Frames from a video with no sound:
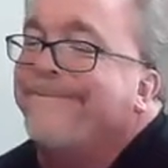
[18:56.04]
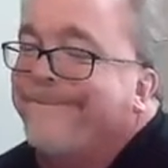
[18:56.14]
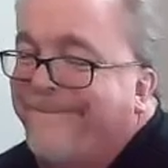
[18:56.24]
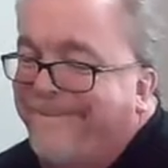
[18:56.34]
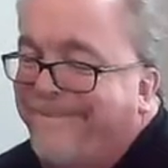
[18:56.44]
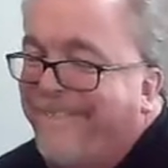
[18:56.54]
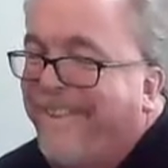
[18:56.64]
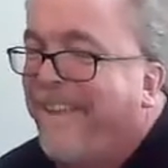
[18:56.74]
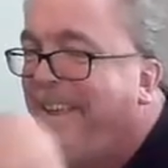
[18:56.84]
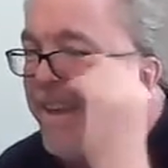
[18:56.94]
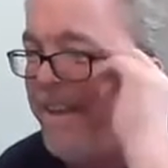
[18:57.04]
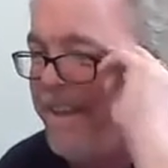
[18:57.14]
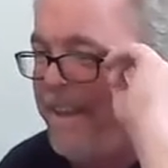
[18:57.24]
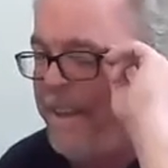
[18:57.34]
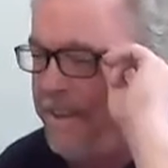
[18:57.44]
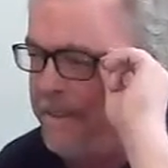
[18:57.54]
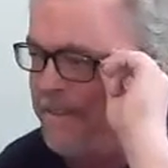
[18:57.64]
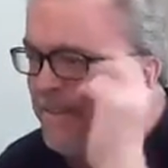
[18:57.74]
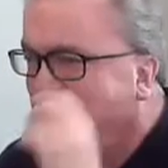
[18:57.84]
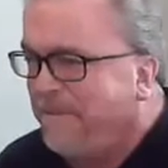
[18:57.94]

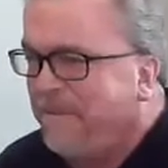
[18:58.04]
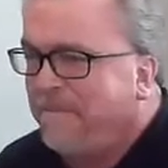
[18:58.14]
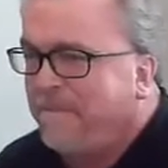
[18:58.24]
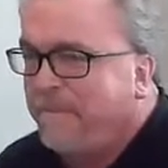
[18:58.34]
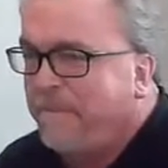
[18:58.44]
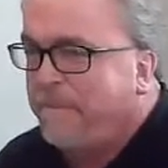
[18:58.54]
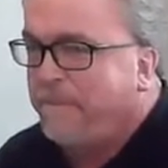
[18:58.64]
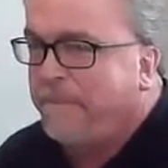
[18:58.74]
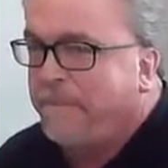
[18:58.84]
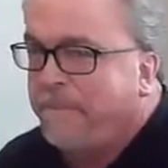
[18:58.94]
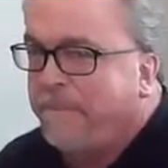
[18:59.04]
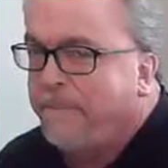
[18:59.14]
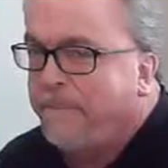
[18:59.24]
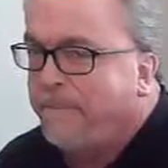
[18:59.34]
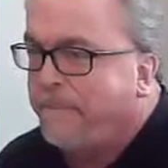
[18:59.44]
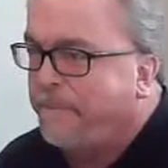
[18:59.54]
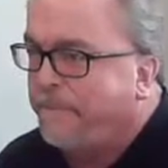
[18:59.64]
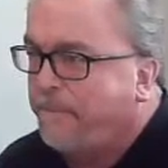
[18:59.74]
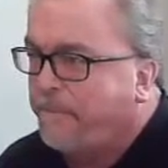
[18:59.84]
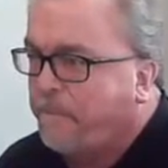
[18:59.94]

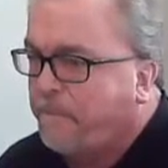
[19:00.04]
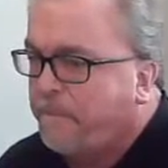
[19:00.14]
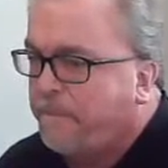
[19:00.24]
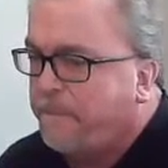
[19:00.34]
(not speaking)